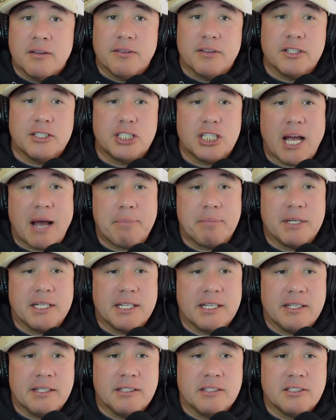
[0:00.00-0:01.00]
the
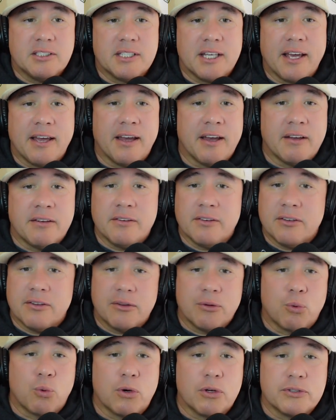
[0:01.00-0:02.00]
Japanese and
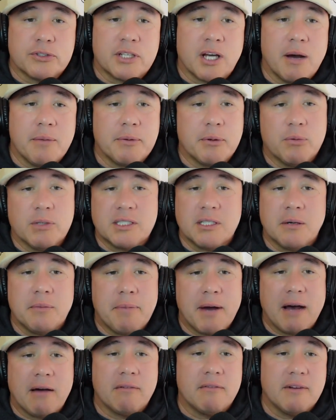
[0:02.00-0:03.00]
the World Cup. It wasn't
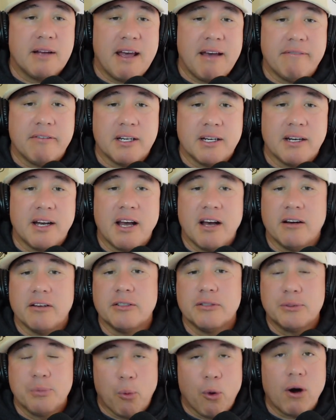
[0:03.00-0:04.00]
about heaven and hell.
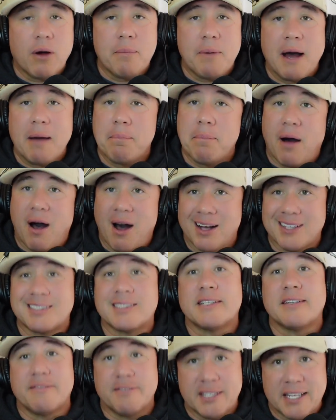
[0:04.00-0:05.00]
It was more about
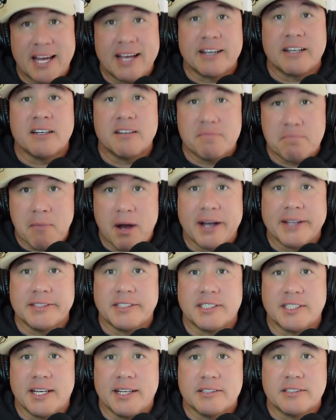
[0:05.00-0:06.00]
positive and negative
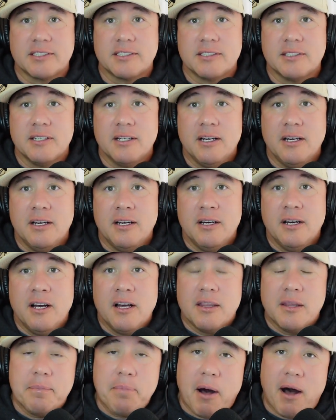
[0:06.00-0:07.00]
mindsets
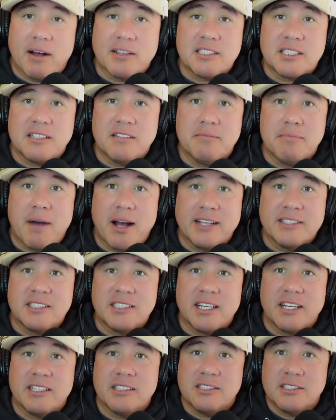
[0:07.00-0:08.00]
the positive
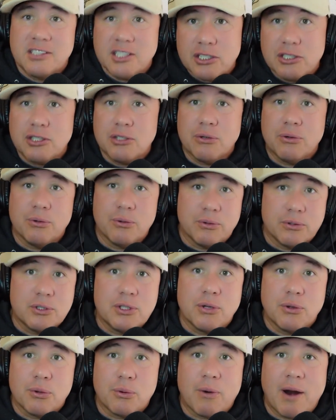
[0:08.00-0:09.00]
mindset is to do
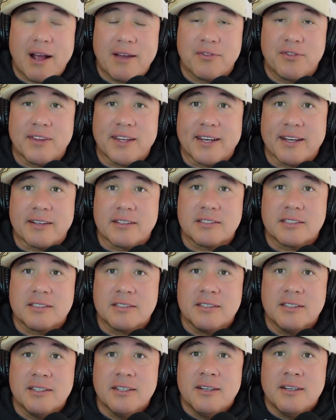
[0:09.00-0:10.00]
do the right
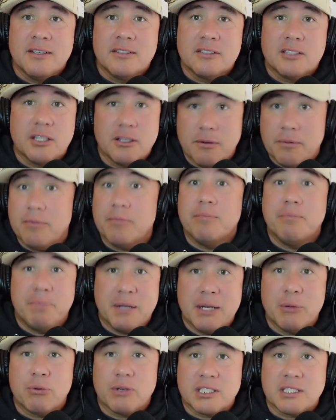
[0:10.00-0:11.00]
things to
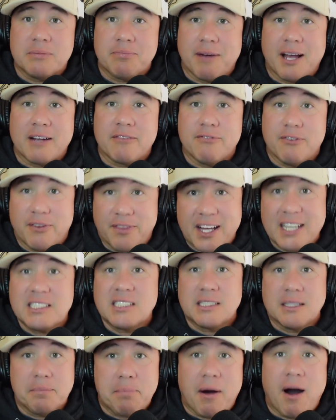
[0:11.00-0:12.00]
be respectful
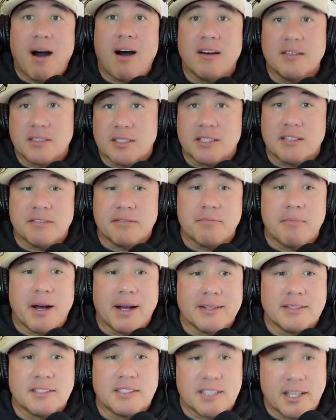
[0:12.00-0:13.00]
that's the positive
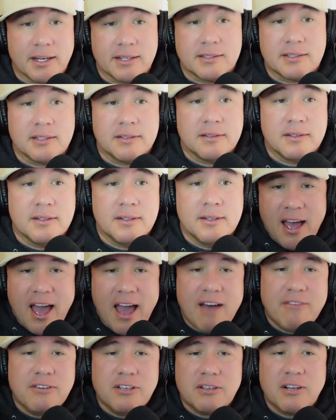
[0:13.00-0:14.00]
mindset
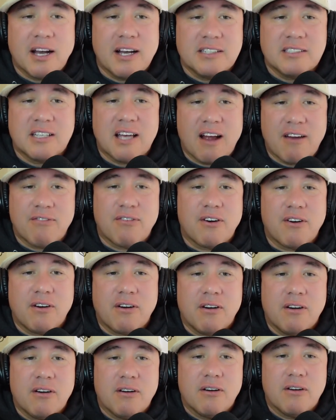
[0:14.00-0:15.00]
have you guys
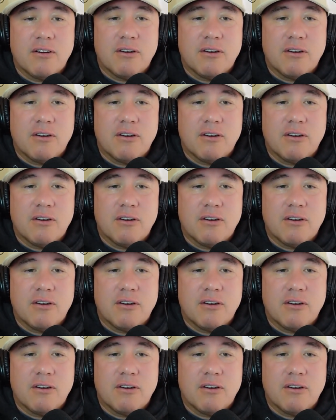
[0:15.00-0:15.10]
ever